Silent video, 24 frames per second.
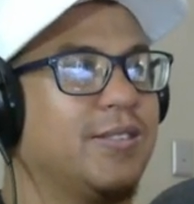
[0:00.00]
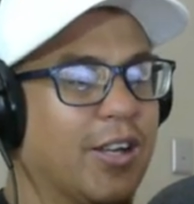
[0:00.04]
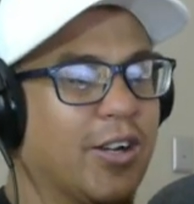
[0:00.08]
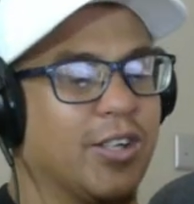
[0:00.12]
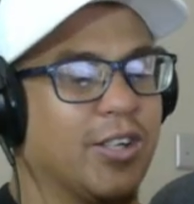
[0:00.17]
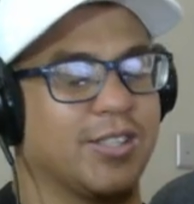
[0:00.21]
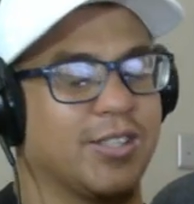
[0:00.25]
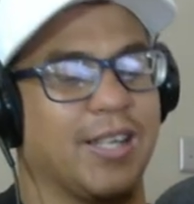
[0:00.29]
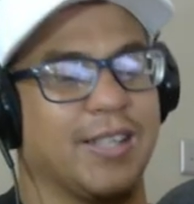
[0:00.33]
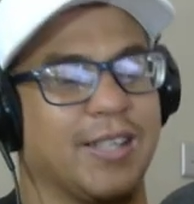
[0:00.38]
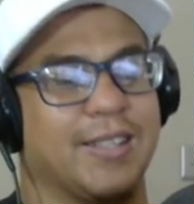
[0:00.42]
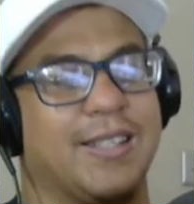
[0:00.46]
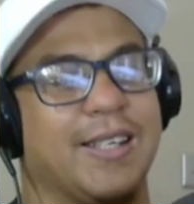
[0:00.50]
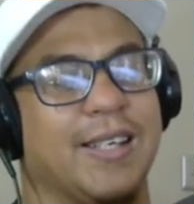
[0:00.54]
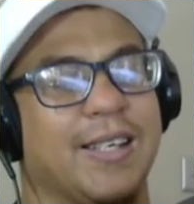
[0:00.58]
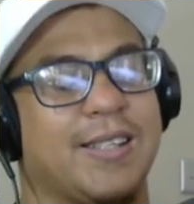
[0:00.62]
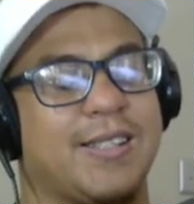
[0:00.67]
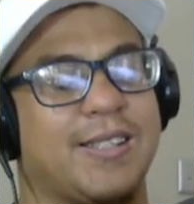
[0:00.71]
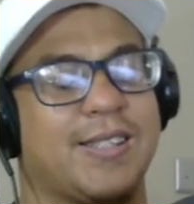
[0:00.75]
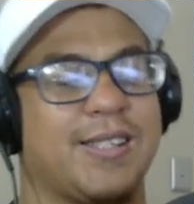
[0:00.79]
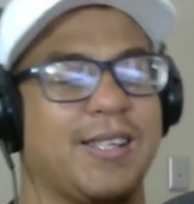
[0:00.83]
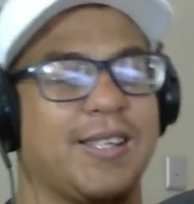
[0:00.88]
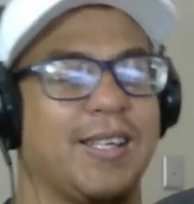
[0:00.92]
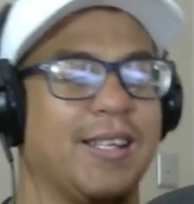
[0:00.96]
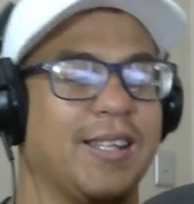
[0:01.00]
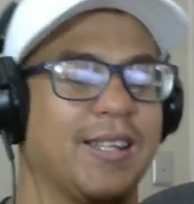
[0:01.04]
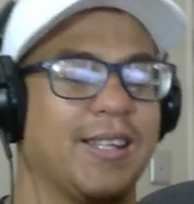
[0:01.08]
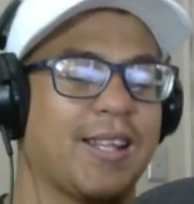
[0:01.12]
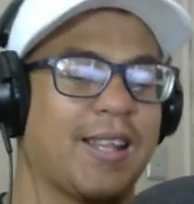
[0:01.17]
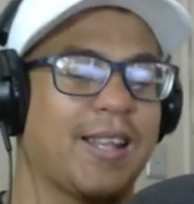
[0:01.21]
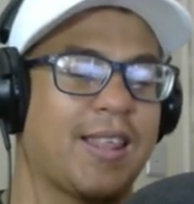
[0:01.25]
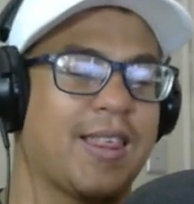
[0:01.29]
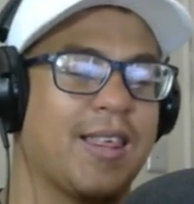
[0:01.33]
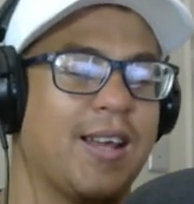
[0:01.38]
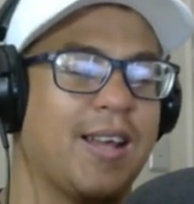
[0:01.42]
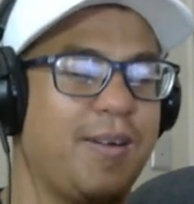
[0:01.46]
because I did see in
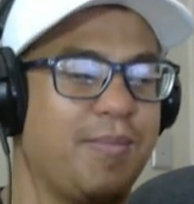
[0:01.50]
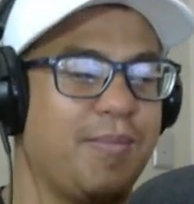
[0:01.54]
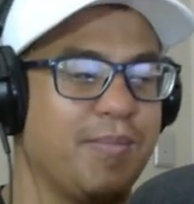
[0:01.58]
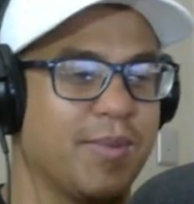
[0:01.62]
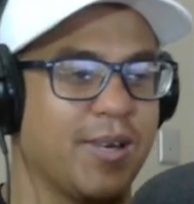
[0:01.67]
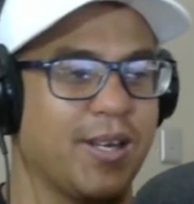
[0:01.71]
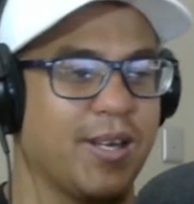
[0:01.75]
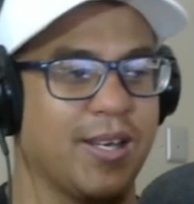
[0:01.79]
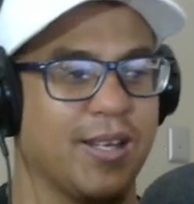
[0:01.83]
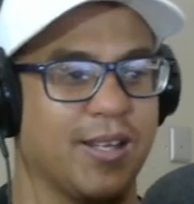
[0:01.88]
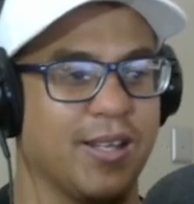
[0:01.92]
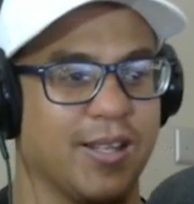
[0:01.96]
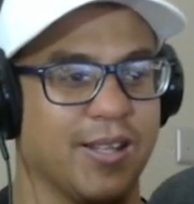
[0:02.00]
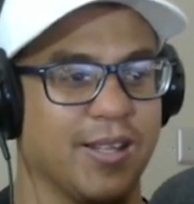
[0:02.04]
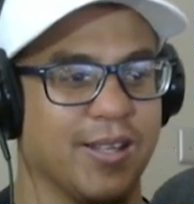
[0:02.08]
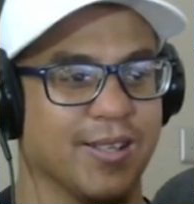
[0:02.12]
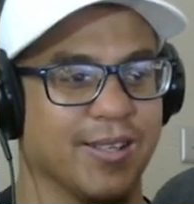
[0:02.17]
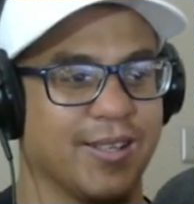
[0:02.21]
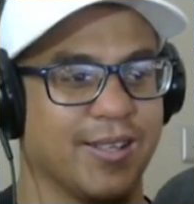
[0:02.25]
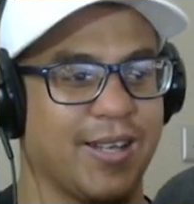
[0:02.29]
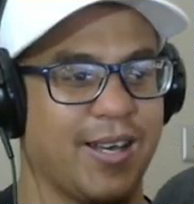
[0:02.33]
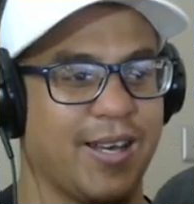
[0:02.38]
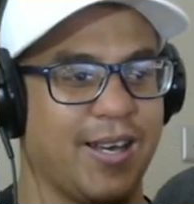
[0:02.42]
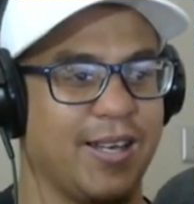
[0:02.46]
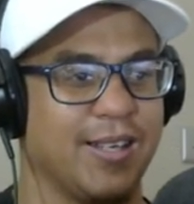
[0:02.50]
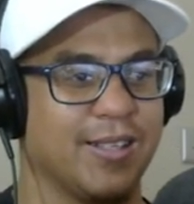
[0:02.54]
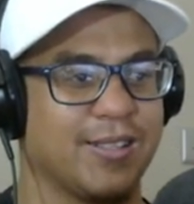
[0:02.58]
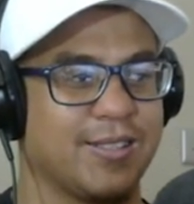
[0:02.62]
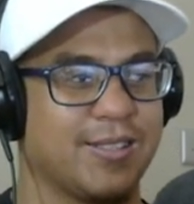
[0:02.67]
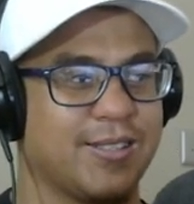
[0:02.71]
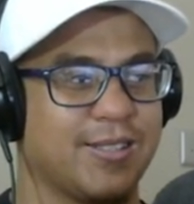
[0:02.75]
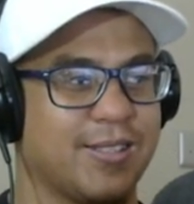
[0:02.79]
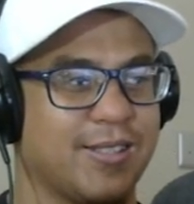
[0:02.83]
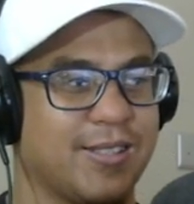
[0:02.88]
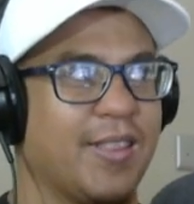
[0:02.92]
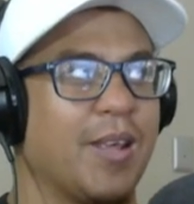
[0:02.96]
the thumbnail
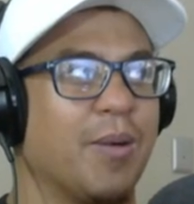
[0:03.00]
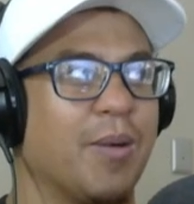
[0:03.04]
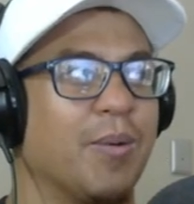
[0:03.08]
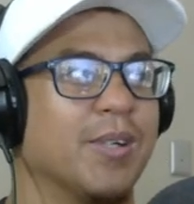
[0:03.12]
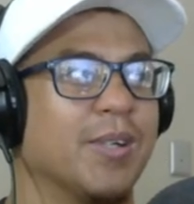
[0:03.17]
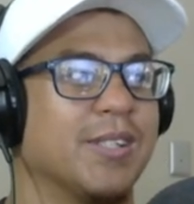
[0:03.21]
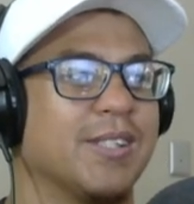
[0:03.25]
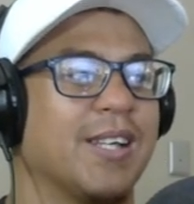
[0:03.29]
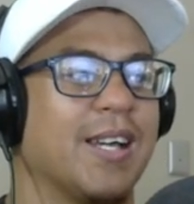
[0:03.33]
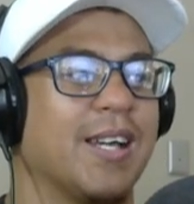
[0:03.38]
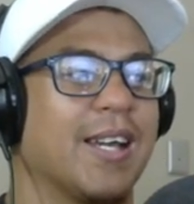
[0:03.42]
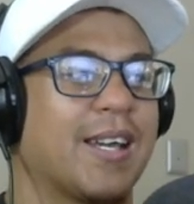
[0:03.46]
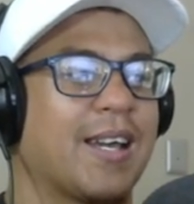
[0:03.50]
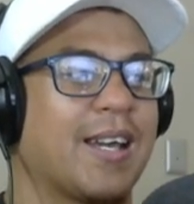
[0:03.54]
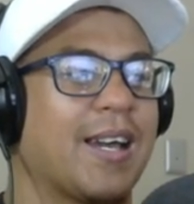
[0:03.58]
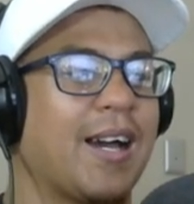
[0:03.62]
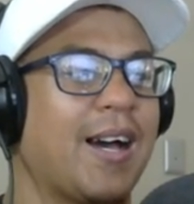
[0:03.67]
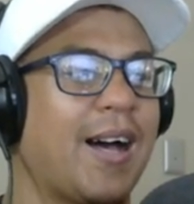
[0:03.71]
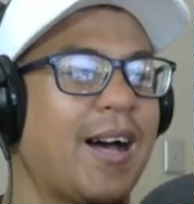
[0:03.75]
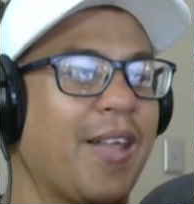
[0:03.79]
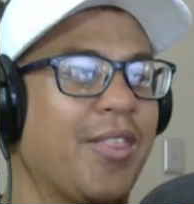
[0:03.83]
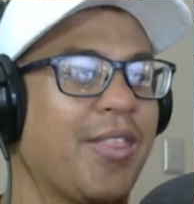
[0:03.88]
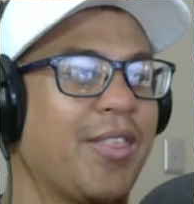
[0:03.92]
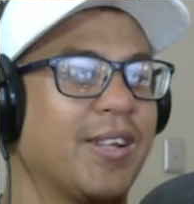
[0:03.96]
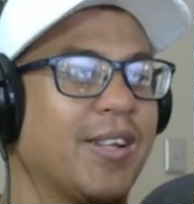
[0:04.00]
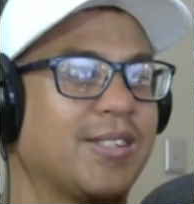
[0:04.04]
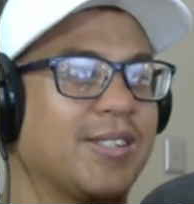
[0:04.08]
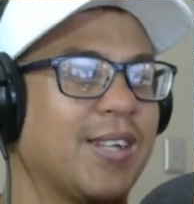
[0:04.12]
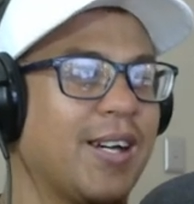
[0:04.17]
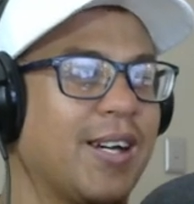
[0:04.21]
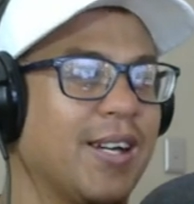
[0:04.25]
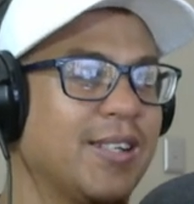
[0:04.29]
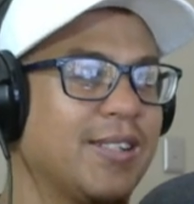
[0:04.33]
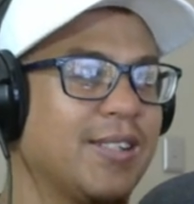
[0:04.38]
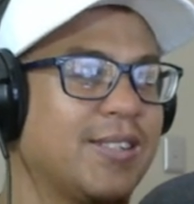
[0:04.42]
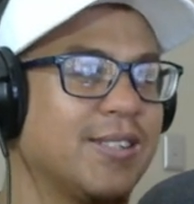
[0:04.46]
that there was like other
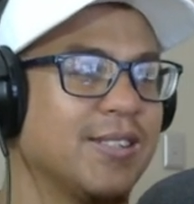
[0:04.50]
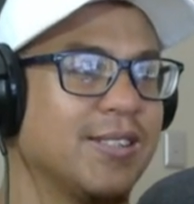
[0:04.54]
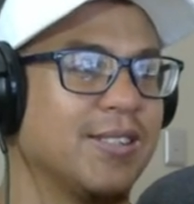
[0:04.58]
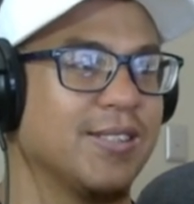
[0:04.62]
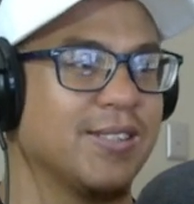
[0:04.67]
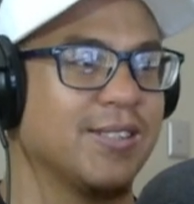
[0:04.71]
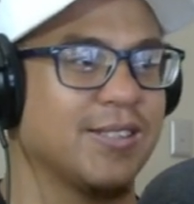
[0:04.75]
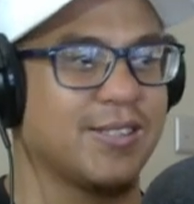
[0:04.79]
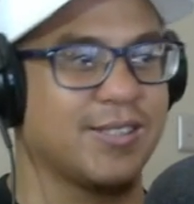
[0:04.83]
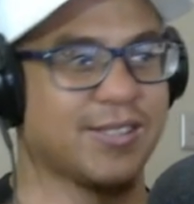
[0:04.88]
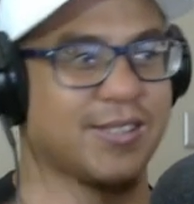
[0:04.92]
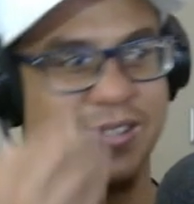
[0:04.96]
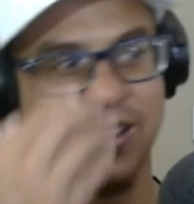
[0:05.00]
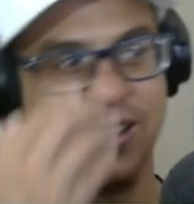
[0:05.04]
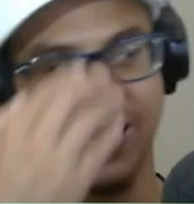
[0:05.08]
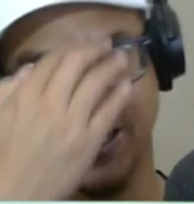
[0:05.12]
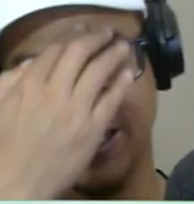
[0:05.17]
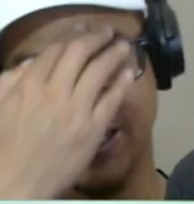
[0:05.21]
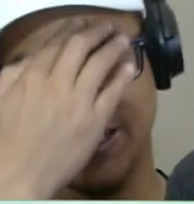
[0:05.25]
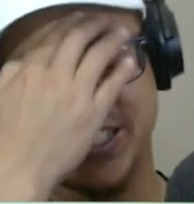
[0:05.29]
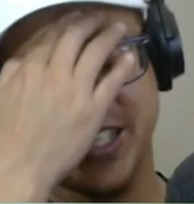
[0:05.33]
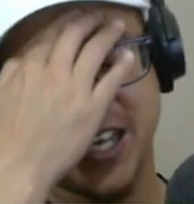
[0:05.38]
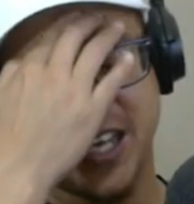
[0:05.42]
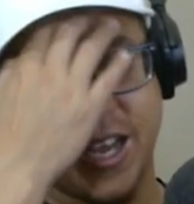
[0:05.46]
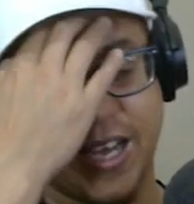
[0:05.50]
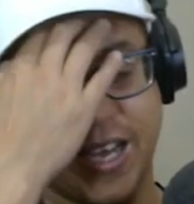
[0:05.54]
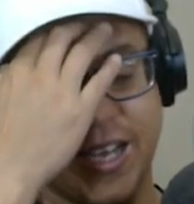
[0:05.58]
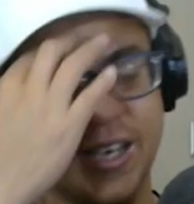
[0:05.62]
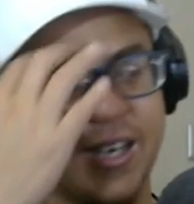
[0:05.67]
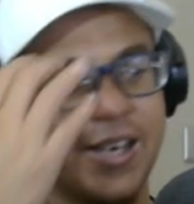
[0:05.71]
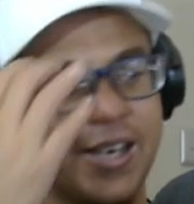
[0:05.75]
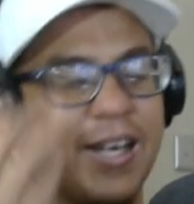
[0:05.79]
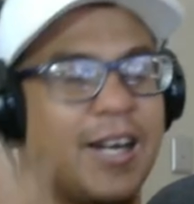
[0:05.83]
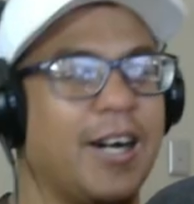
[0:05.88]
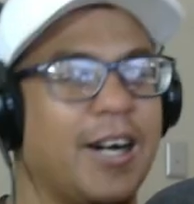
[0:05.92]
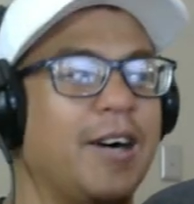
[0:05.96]
titans like
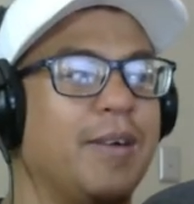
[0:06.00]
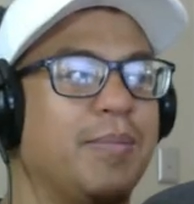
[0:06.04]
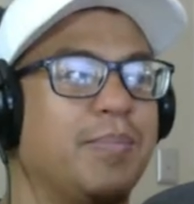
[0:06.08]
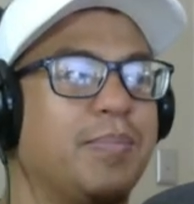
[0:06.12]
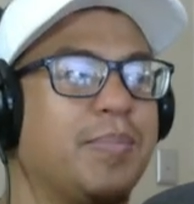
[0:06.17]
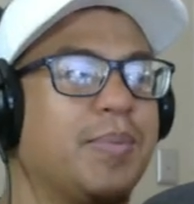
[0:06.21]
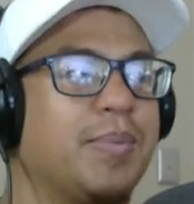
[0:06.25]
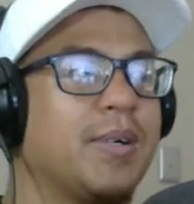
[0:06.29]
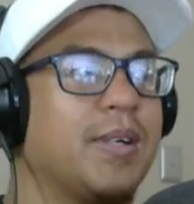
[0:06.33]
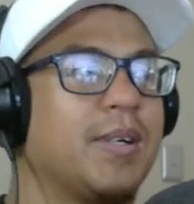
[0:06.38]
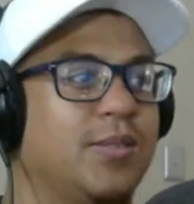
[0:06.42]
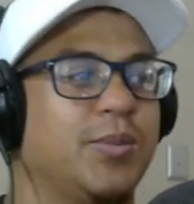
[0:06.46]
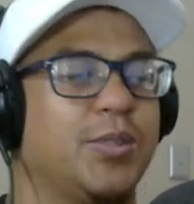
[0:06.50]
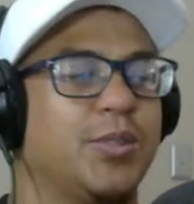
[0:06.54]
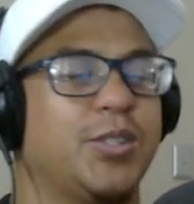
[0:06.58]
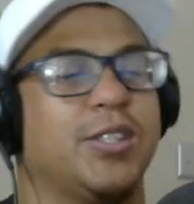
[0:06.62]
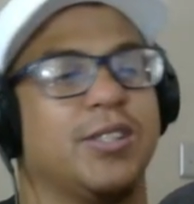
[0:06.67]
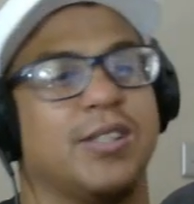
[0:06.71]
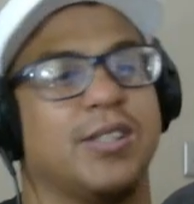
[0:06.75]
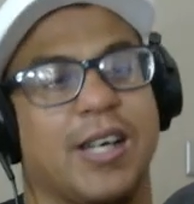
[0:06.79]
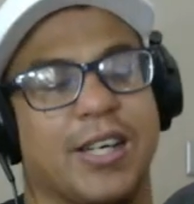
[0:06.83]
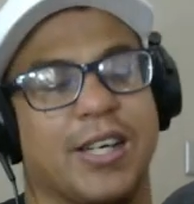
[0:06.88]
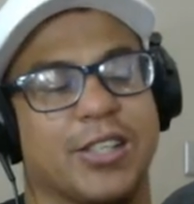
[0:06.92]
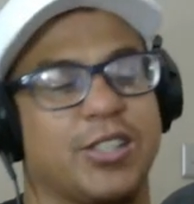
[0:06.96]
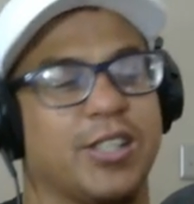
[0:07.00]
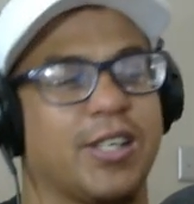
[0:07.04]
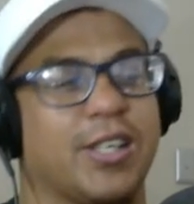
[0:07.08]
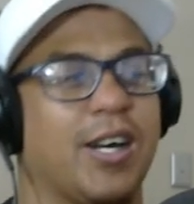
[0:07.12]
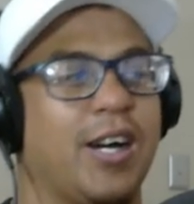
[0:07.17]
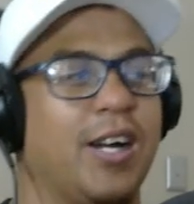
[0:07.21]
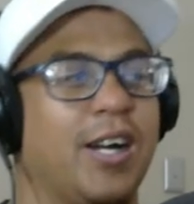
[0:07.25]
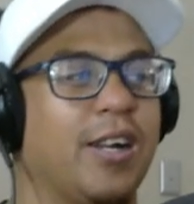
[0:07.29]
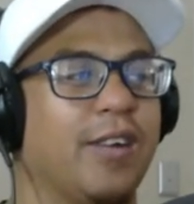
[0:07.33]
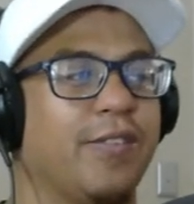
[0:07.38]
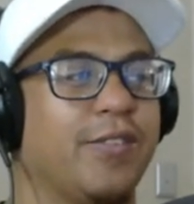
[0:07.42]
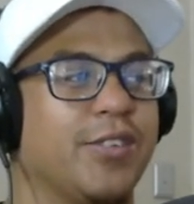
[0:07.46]
chained up, which is actually
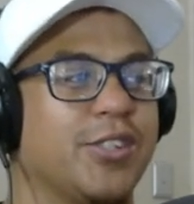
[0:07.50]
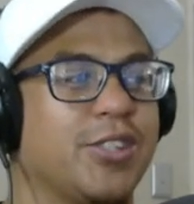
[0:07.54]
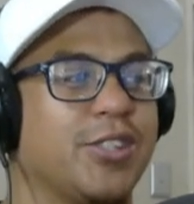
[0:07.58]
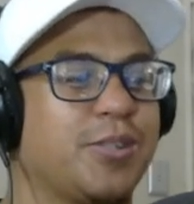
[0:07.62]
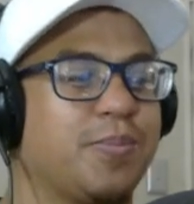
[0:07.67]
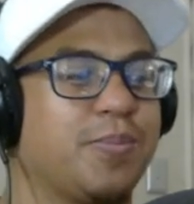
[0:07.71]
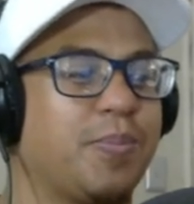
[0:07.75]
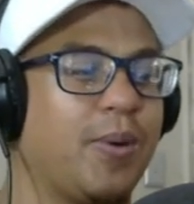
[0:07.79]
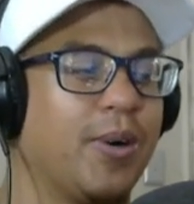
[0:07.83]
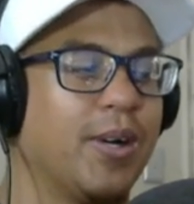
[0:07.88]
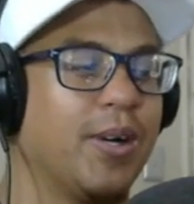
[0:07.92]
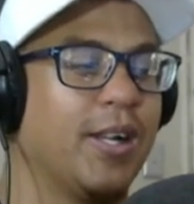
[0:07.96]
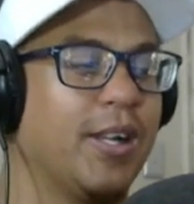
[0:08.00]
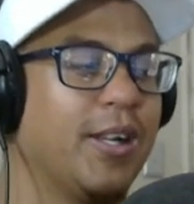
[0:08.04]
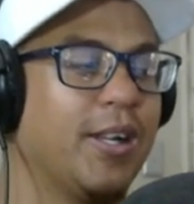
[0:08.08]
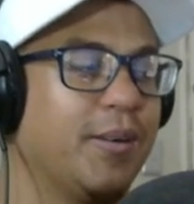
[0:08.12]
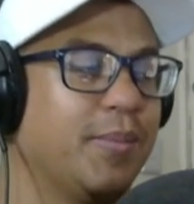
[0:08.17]
kind of a spoiler,